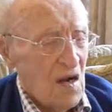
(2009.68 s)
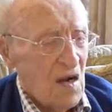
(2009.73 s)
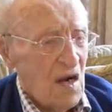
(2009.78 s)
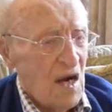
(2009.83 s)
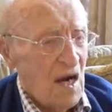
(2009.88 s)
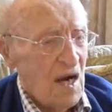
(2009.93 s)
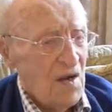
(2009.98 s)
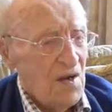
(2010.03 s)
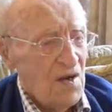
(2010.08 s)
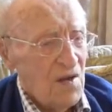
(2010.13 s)

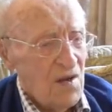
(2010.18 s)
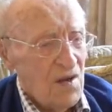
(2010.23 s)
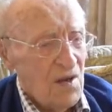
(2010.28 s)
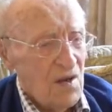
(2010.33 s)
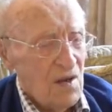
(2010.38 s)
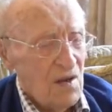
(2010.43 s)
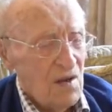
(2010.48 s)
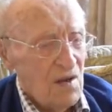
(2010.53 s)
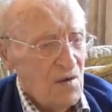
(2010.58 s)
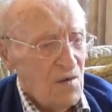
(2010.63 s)
and
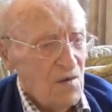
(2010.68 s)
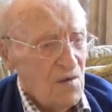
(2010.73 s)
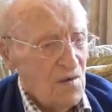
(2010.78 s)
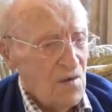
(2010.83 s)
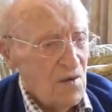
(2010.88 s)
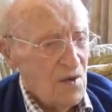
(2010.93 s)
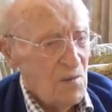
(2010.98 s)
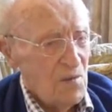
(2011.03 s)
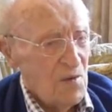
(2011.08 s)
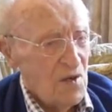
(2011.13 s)
uh,
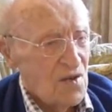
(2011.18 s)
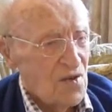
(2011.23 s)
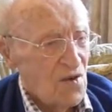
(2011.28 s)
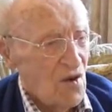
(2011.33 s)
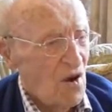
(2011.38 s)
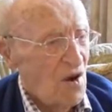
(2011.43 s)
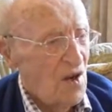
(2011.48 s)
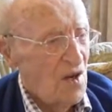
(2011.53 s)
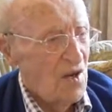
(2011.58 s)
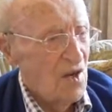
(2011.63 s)
you'd be
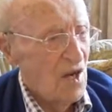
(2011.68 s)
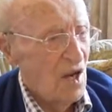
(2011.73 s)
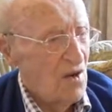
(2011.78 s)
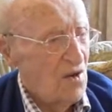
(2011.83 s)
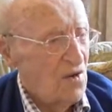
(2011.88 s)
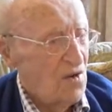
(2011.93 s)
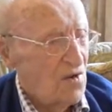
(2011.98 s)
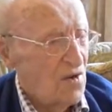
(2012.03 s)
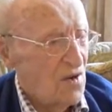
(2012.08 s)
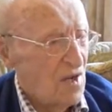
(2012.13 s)
sawing
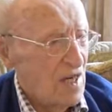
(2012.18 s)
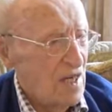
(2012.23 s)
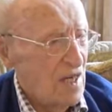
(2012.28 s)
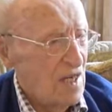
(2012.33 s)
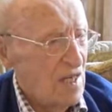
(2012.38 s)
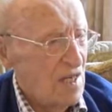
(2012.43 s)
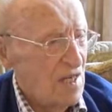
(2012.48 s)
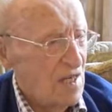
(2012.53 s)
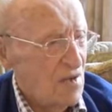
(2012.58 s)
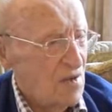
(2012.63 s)
down
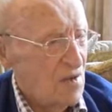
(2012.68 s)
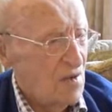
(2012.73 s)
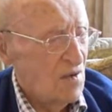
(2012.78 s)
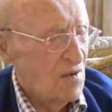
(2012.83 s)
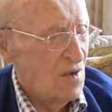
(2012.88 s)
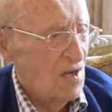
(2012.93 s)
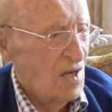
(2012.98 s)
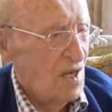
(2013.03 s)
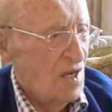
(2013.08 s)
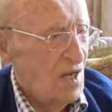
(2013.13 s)
trees,
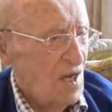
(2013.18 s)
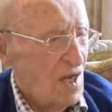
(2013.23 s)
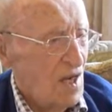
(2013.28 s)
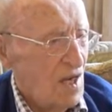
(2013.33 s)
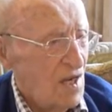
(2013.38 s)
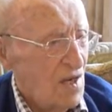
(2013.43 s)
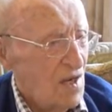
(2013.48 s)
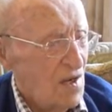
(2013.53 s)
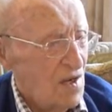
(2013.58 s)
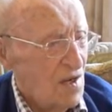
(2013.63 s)

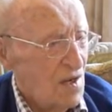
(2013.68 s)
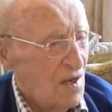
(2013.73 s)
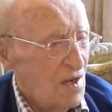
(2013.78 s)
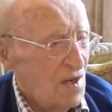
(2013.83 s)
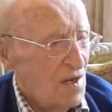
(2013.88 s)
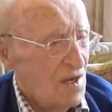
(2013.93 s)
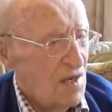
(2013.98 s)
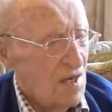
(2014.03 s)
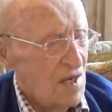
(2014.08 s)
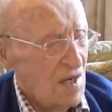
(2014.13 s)
and uh,
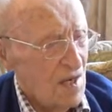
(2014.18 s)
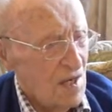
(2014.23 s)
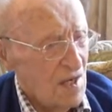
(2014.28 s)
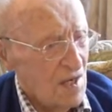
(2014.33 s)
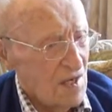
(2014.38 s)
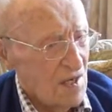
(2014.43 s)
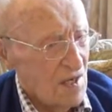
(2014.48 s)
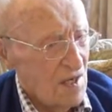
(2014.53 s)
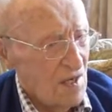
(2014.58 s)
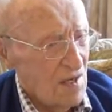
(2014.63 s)

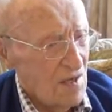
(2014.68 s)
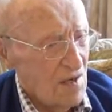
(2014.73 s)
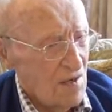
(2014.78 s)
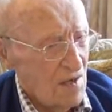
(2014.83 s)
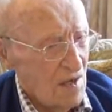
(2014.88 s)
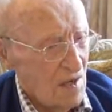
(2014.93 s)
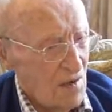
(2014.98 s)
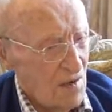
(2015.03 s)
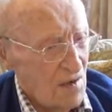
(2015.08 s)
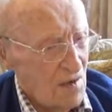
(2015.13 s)

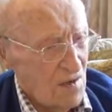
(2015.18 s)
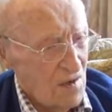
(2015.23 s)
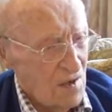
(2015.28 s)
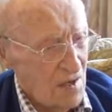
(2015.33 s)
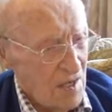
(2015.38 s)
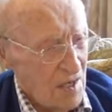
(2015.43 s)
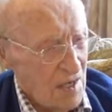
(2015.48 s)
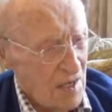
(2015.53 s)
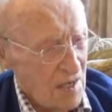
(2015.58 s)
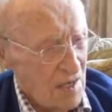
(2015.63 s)

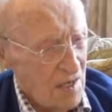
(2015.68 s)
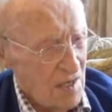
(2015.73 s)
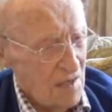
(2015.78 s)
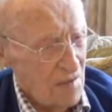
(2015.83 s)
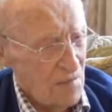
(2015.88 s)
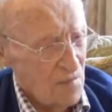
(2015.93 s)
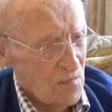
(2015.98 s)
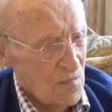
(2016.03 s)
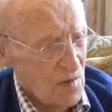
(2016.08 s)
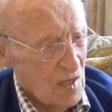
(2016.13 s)

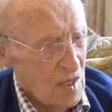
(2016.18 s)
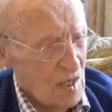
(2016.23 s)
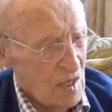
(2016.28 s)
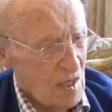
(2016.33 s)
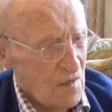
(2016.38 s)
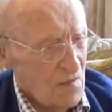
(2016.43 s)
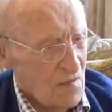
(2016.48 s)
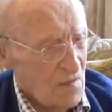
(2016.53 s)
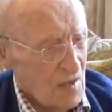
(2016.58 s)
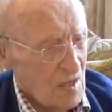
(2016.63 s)
the
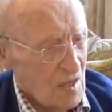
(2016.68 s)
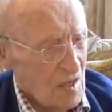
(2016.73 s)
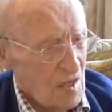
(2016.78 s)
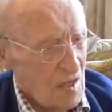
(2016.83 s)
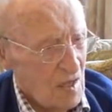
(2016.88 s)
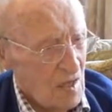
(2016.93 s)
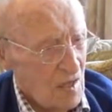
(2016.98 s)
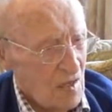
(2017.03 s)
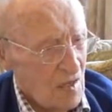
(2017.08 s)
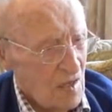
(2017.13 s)
uh,
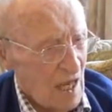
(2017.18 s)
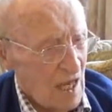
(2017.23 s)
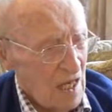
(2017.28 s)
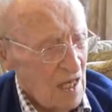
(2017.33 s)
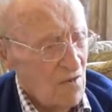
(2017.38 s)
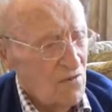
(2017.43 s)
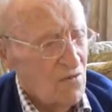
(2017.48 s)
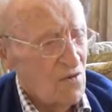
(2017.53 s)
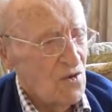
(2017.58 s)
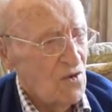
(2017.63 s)

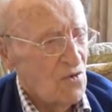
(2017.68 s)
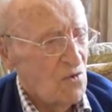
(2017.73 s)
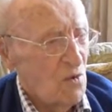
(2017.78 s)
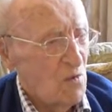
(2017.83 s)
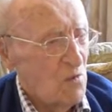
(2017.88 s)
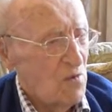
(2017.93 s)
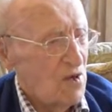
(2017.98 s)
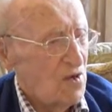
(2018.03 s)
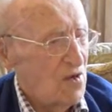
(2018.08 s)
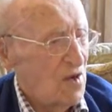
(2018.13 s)
elephants
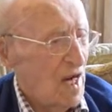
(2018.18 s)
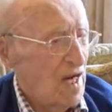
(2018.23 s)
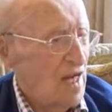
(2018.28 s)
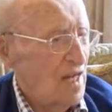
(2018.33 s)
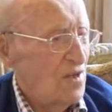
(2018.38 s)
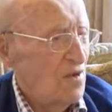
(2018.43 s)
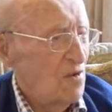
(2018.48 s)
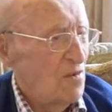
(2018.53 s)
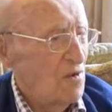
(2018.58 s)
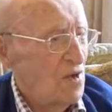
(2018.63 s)
would be
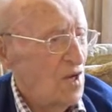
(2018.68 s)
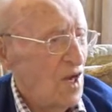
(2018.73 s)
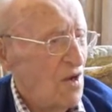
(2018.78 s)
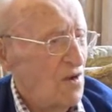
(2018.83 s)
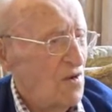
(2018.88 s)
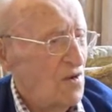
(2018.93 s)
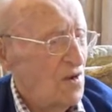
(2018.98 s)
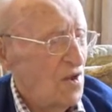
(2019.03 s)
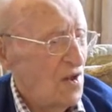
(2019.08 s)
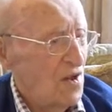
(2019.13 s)
dragging them
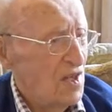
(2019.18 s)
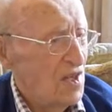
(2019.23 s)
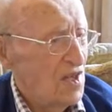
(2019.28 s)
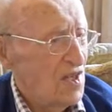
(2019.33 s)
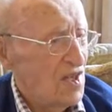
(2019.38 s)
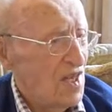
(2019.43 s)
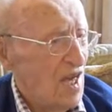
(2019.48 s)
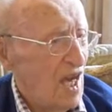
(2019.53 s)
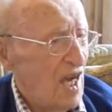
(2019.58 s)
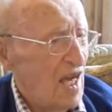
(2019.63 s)
down to the
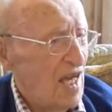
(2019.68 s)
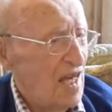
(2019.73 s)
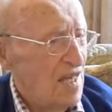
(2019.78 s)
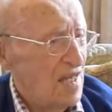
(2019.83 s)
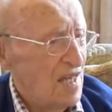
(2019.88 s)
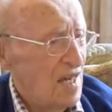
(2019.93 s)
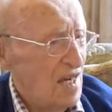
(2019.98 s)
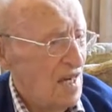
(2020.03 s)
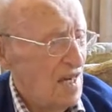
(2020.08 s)
site